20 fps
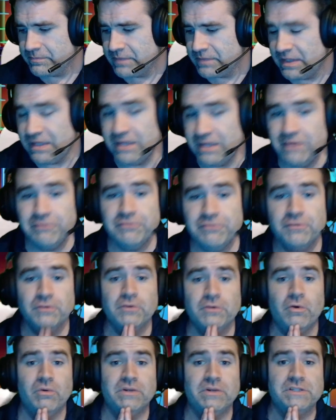If you're
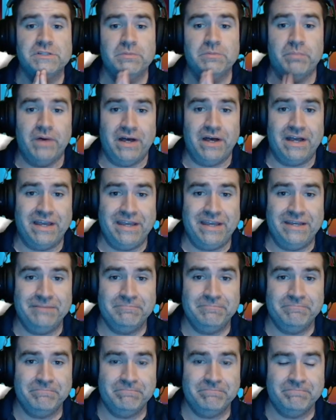going to buy
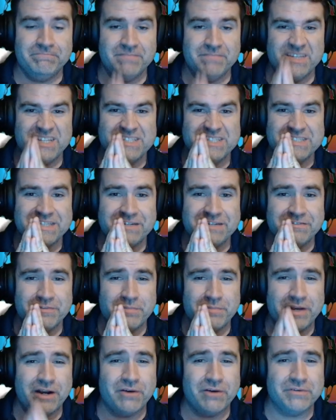a set of the
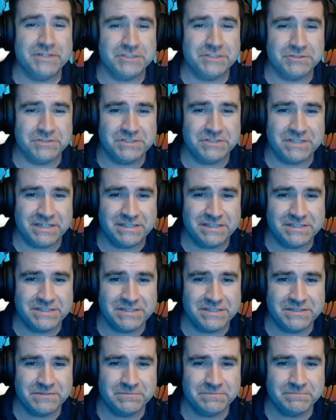Power Rangers dice,